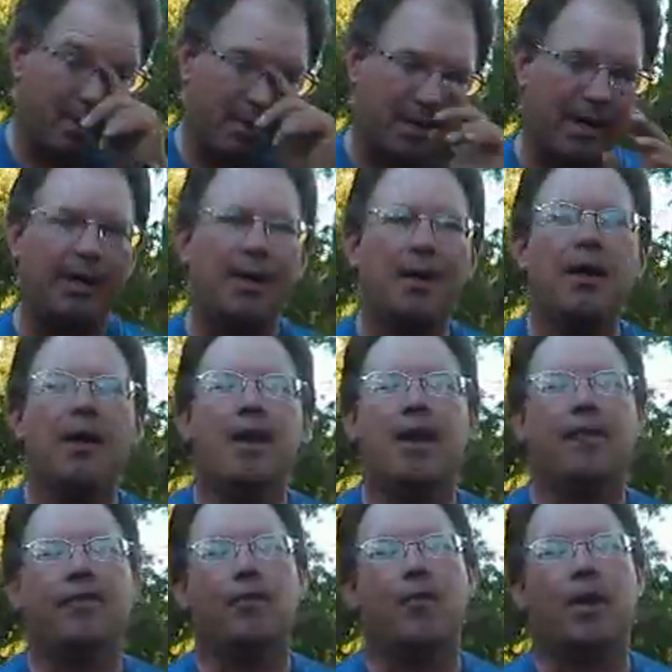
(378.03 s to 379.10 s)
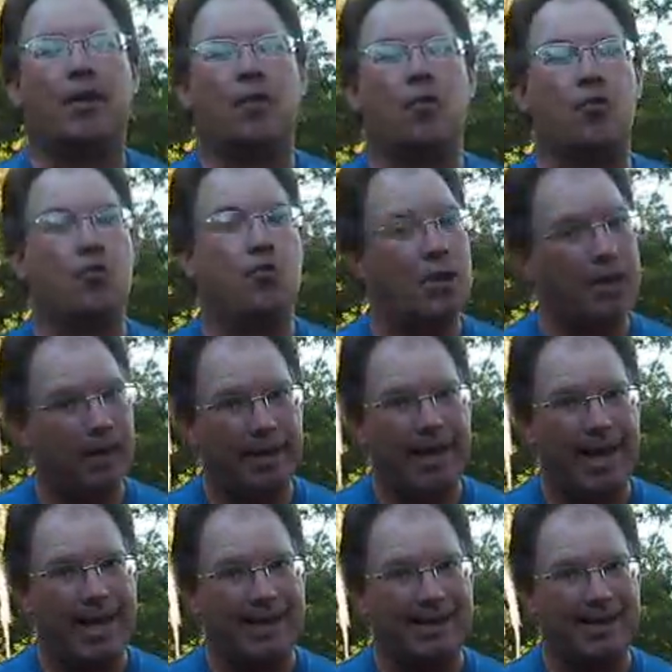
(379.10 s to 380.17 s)
Okay. If you want to go really
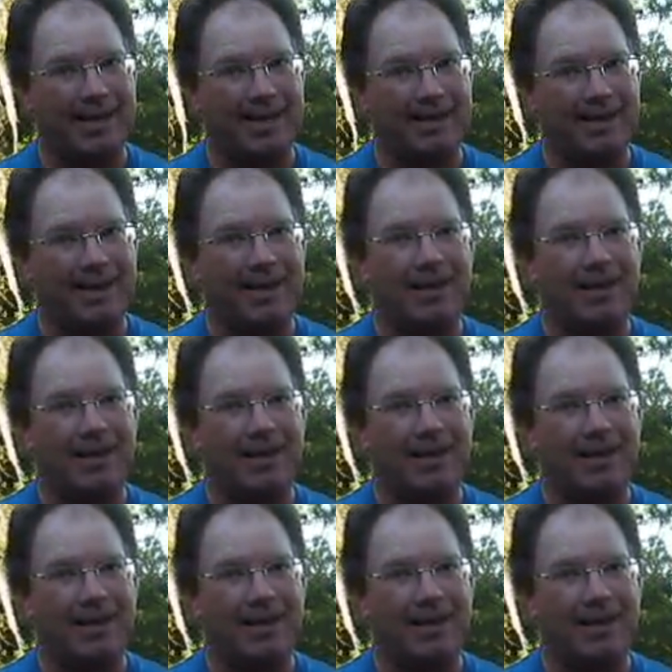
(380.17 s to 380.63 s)
high tech,